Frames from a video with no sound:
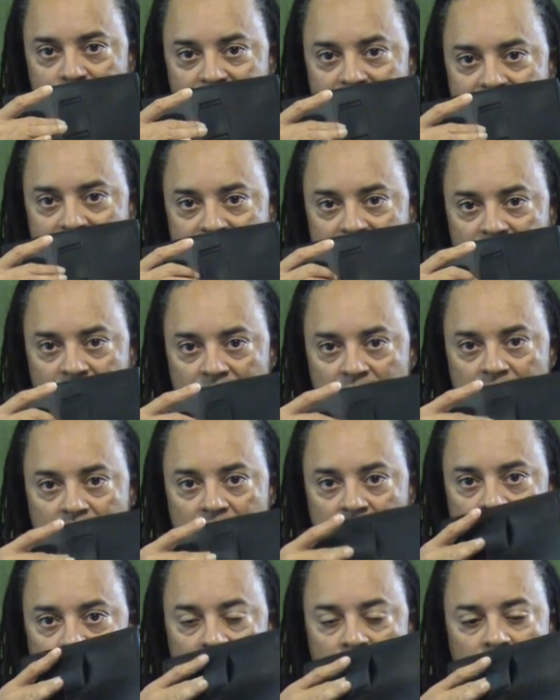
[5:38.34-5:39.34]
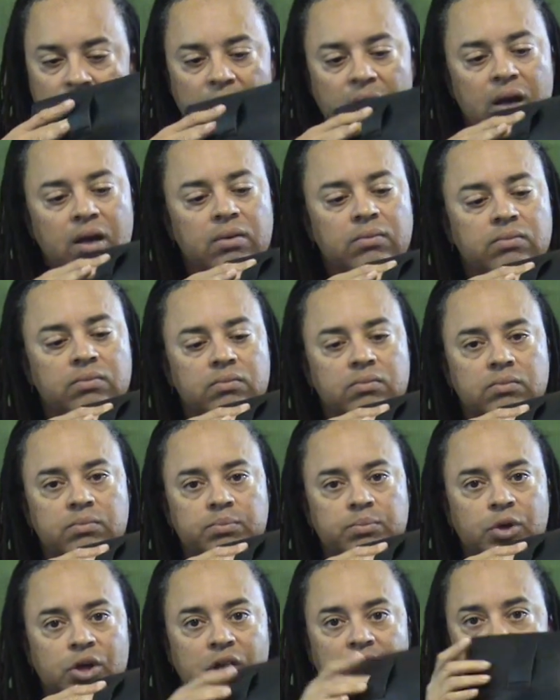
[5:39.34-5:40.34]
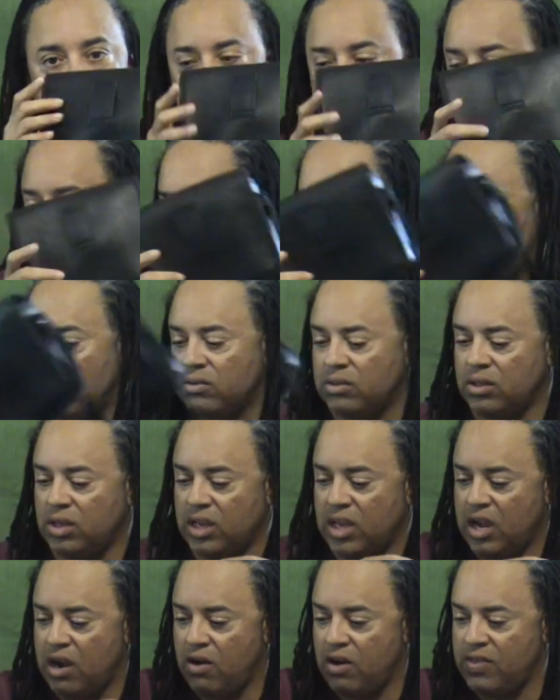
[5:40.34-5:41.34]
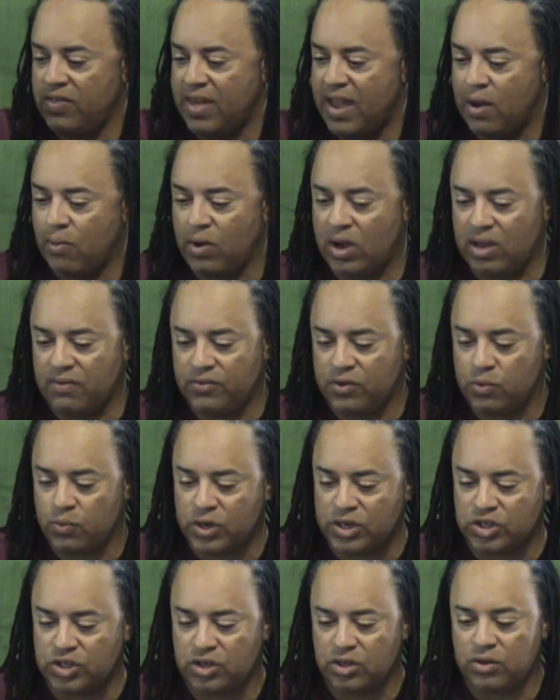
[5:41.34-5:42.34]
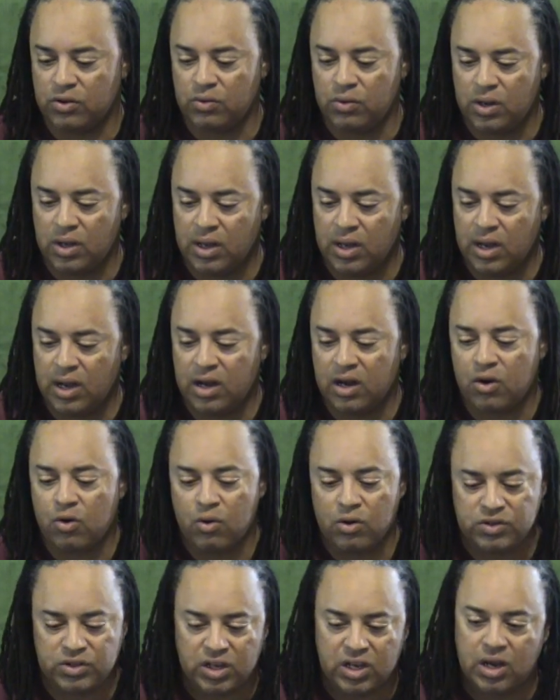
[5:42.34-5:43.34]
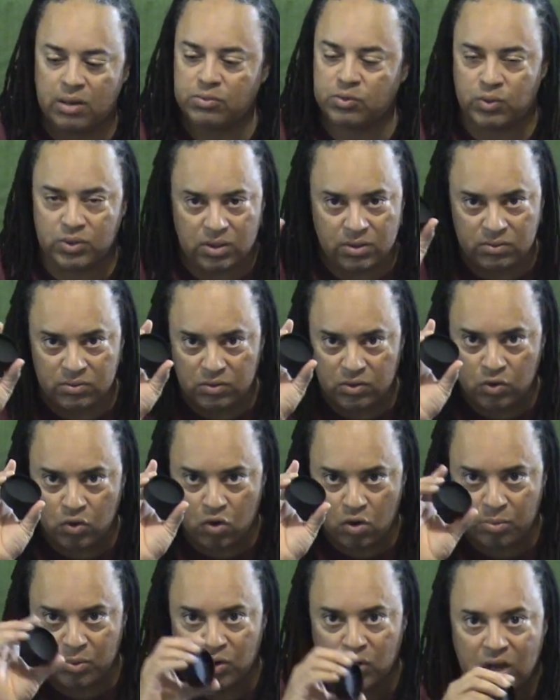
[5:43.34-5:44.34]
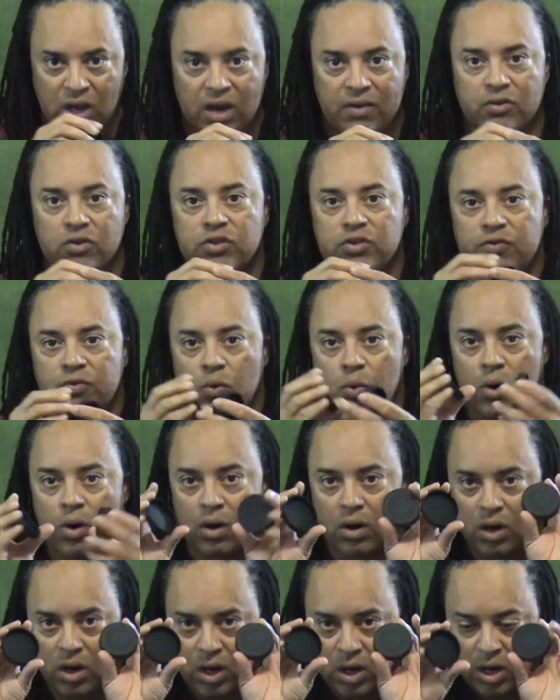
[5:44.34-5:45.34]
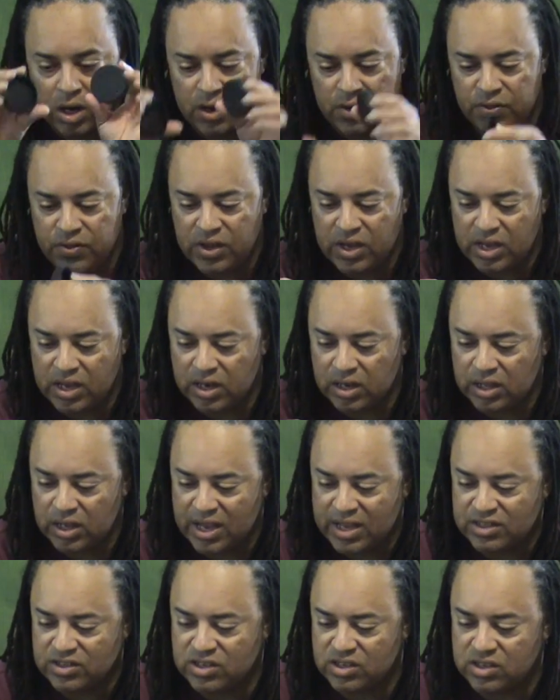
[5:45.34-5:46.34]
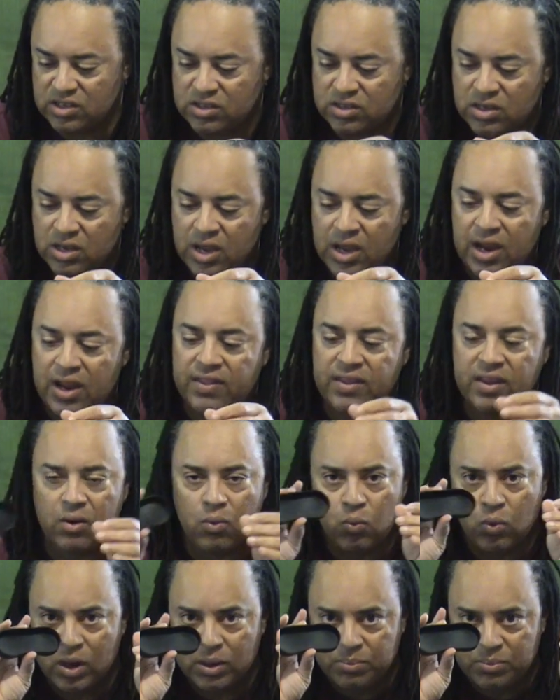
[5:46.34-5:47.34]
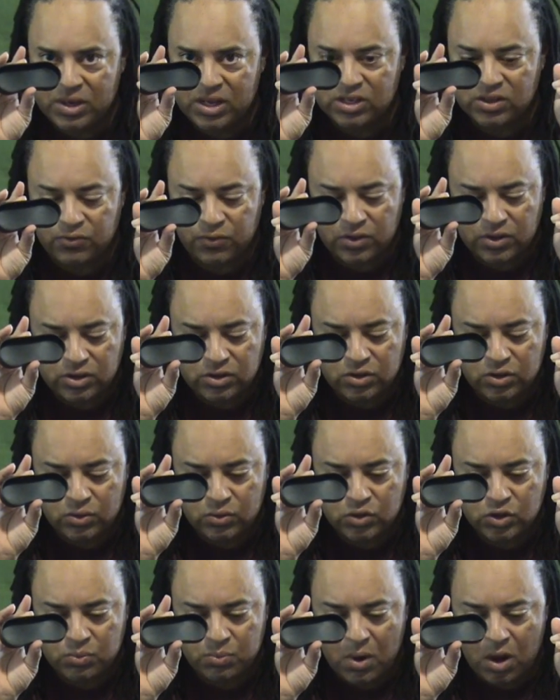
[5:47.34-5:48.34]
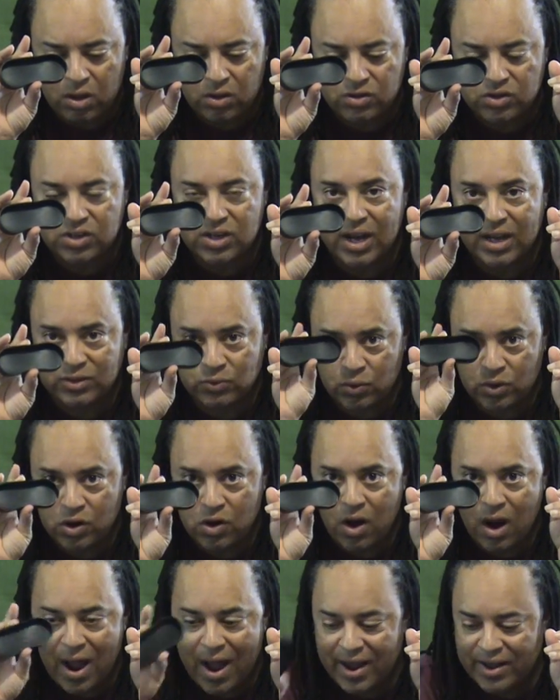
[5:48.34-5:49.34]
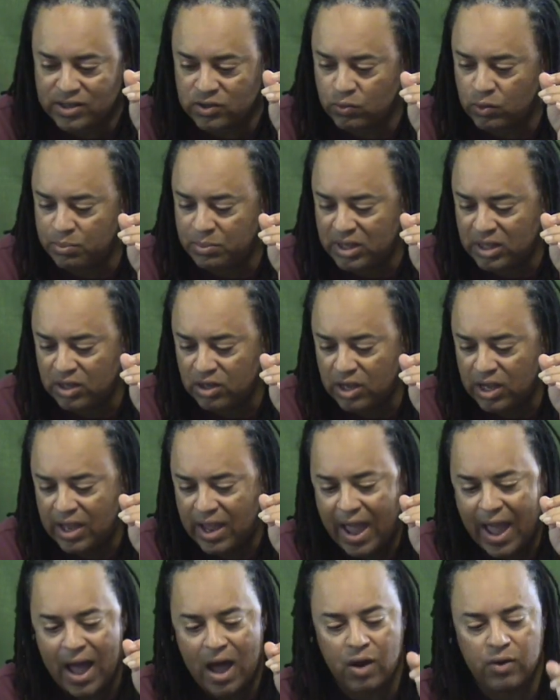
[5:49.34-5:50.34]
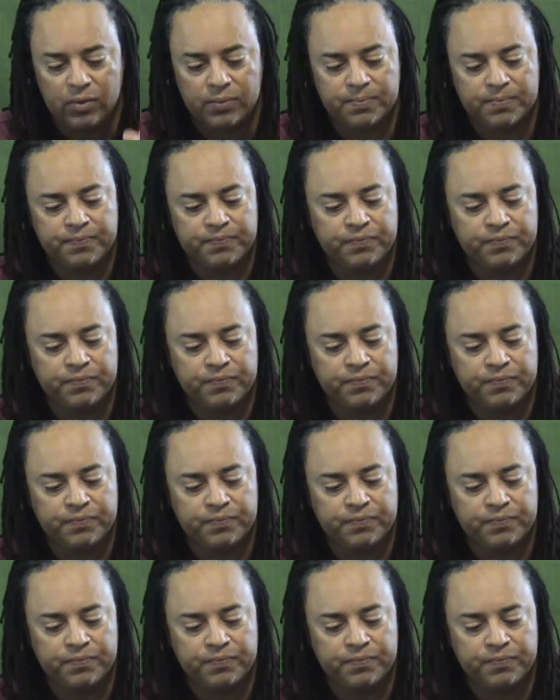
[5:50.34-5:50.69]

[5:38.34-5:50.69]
can put it on your belt and carry it that way if you wish to. And of course it comes with the normal covers for the lenses and then a one piece for the two smaller sides where your eyes would be looking out.